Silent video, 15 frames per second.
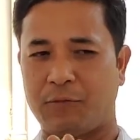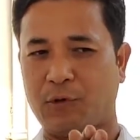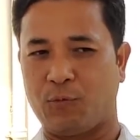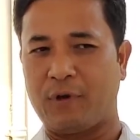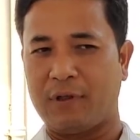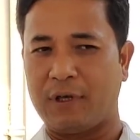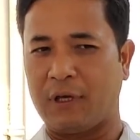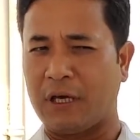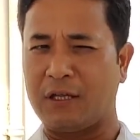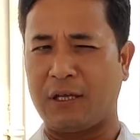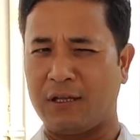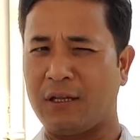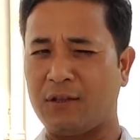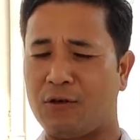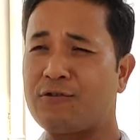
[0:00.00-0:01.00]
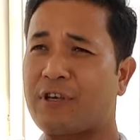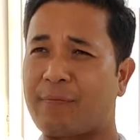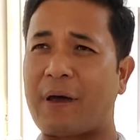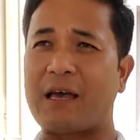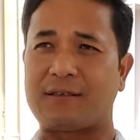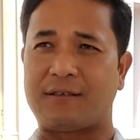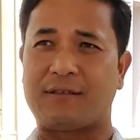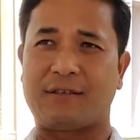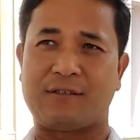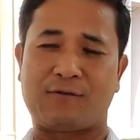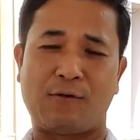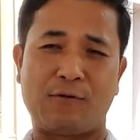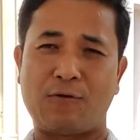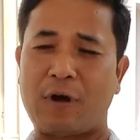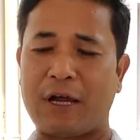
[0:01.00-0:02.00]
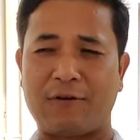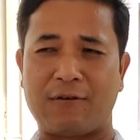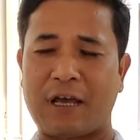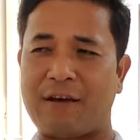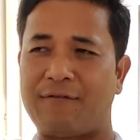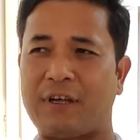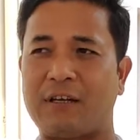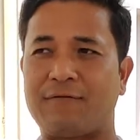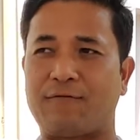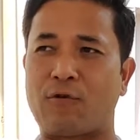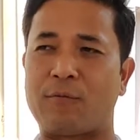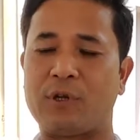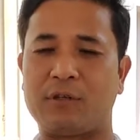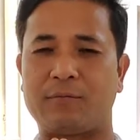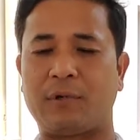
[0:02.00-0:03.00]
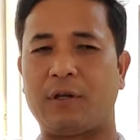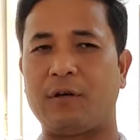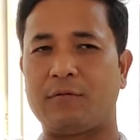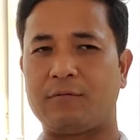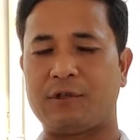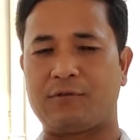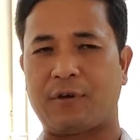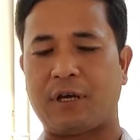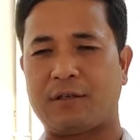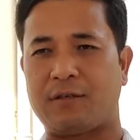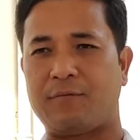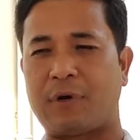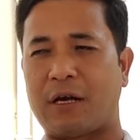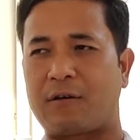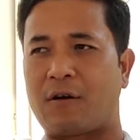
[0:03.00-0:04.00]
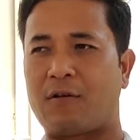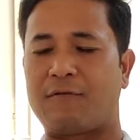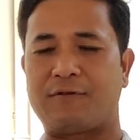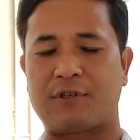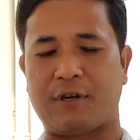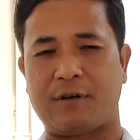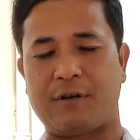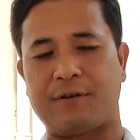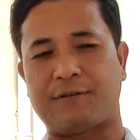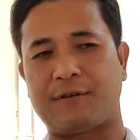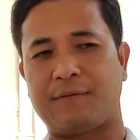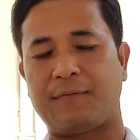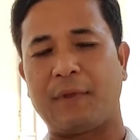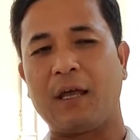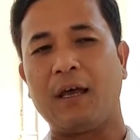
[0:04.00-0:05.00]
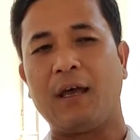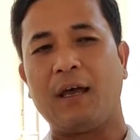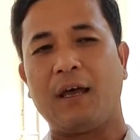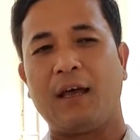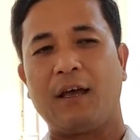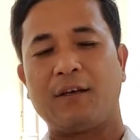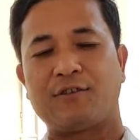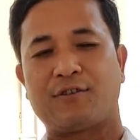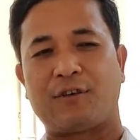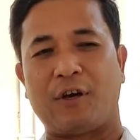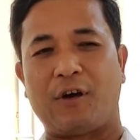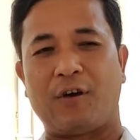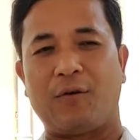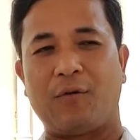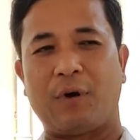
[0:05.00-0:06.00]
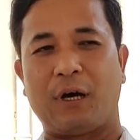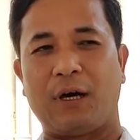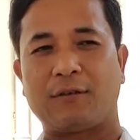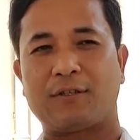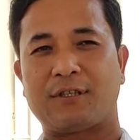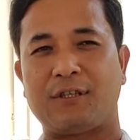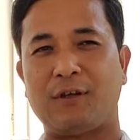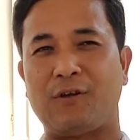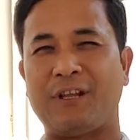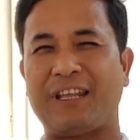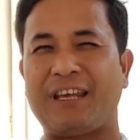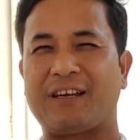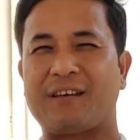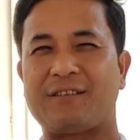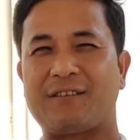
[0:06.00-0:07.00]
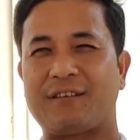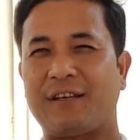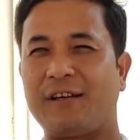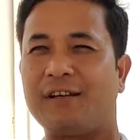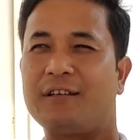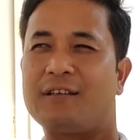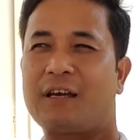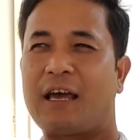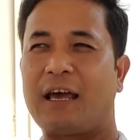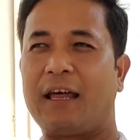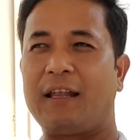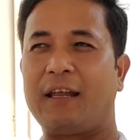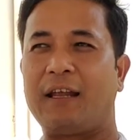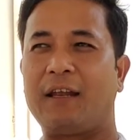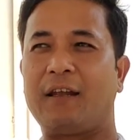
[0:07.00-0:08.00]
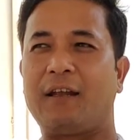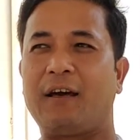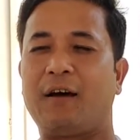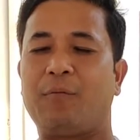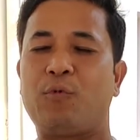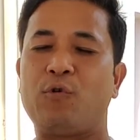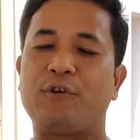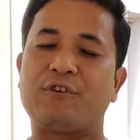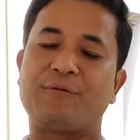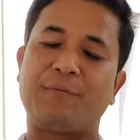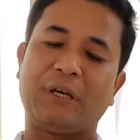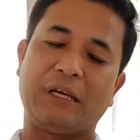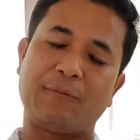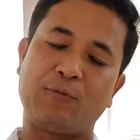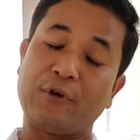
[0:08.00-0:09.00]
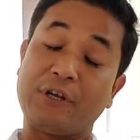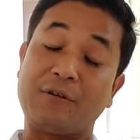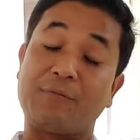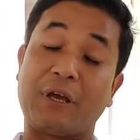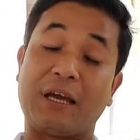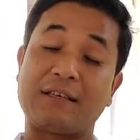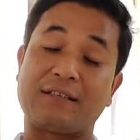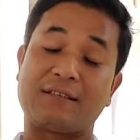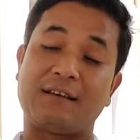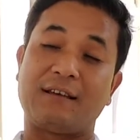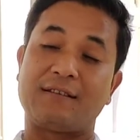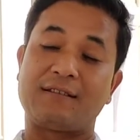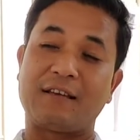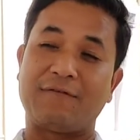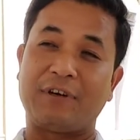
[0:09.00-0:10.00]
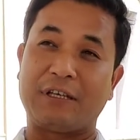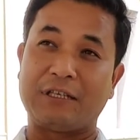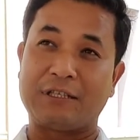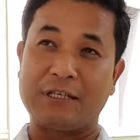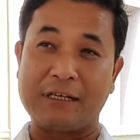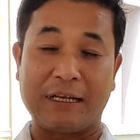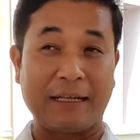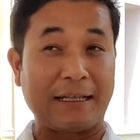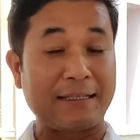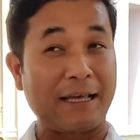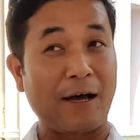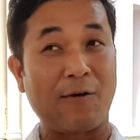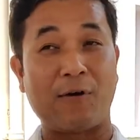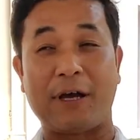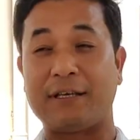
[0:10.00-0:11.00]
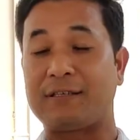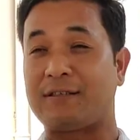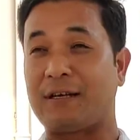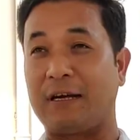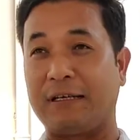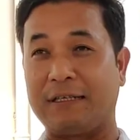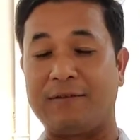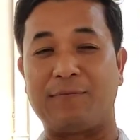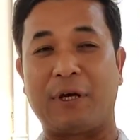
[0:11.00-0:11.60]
in those capacities, although I don't have that formal, education background of journalism. So slowly they considered and then appointed me as a sub-editor, and that's how I started